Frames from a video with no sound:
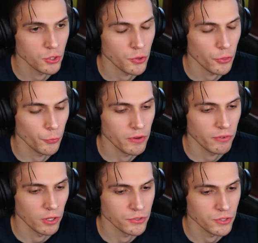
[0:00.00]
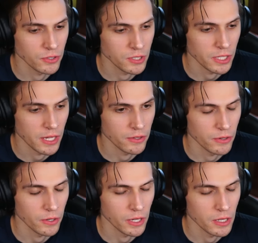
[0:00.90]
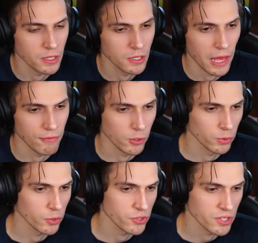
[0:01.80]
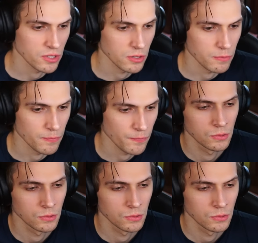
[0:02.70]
Oh, so the three vaults are together, okay. They have their own little system.